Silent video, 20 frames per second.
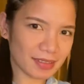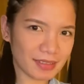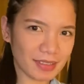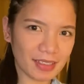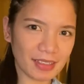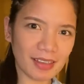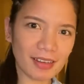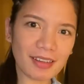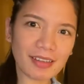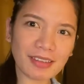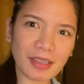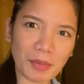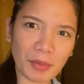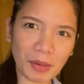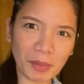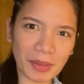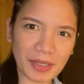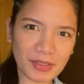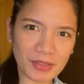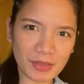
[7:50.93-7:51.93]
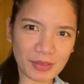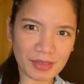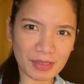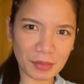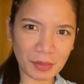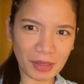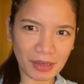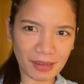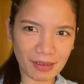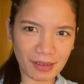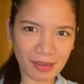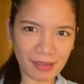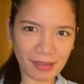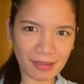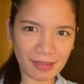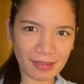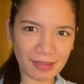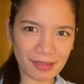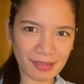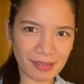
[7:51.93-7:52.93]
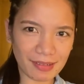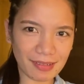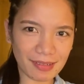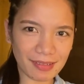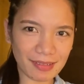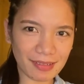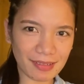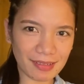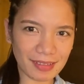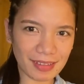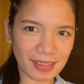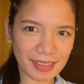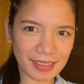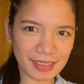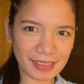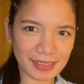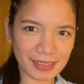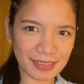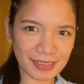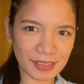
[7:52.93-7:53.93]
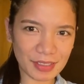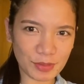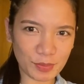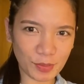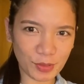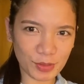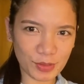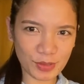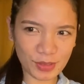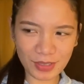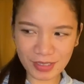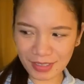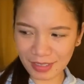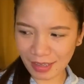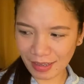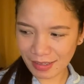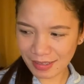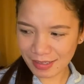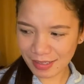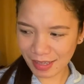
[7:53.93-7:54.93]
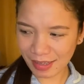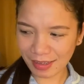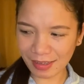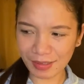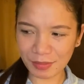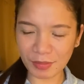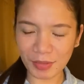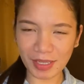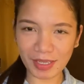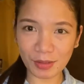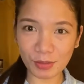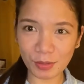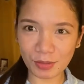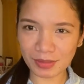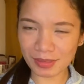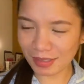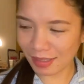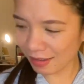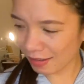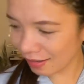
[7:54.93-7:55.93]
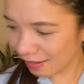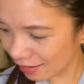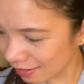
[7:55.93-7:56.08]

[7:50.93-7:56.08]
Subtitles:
Di na lang ta mag-mention sa mga kanang sponsors guys kay maikog ta.